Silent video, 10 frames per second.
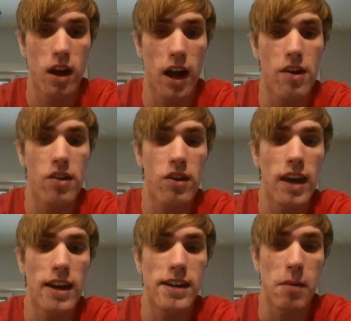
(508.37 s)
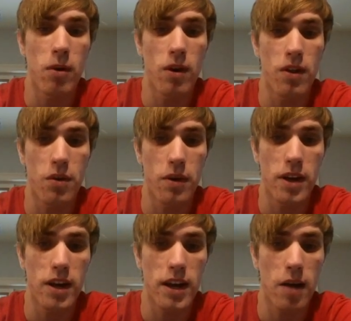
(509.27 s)
I just gain a tempo on the
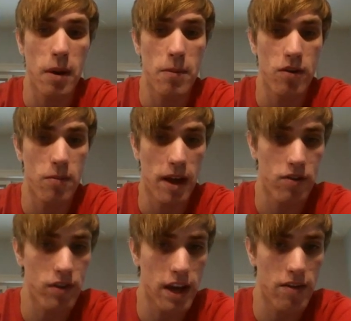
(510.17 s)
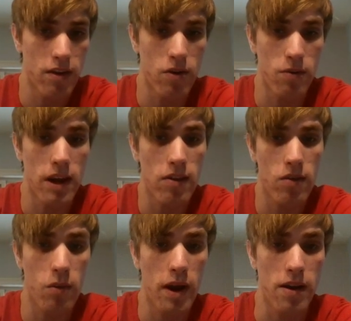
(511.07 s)
queen, and now my bishop actually has a great
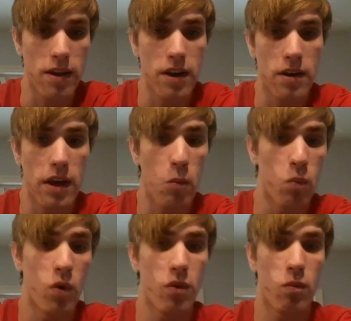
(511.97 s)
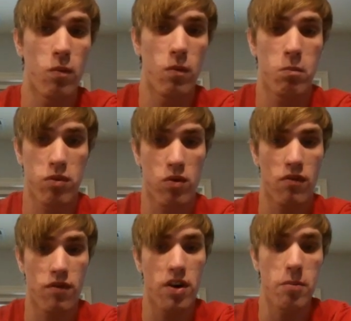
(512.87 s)
square that it would
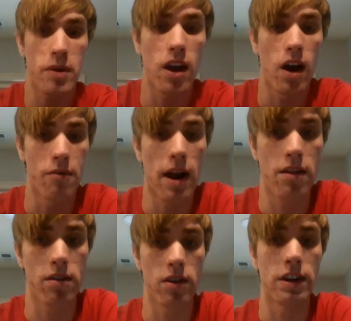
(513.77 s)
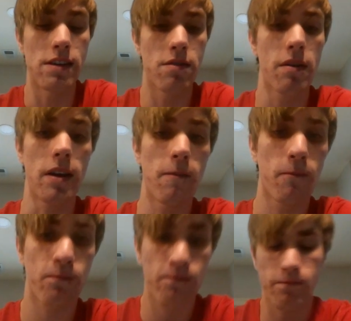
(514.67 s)
prefer to be on rather than d3.
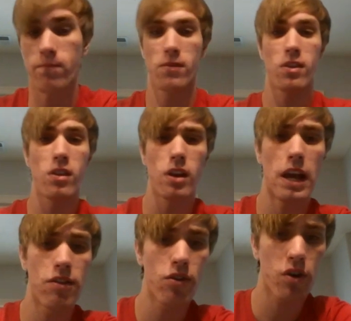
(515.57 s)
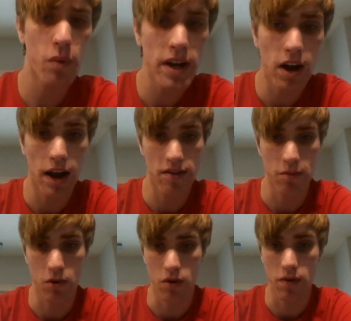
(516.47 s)
And so the queen now has
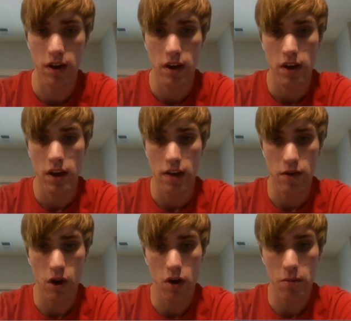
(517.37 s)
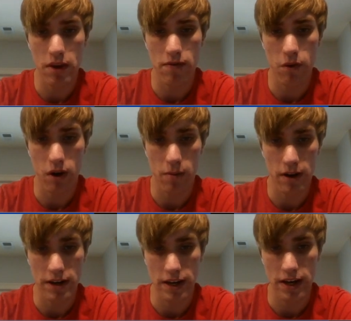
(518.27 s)
to move. If you go to b4, I'm
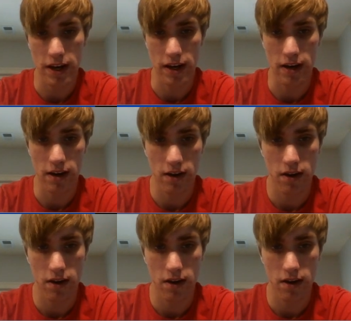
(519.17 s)
going to take a knight.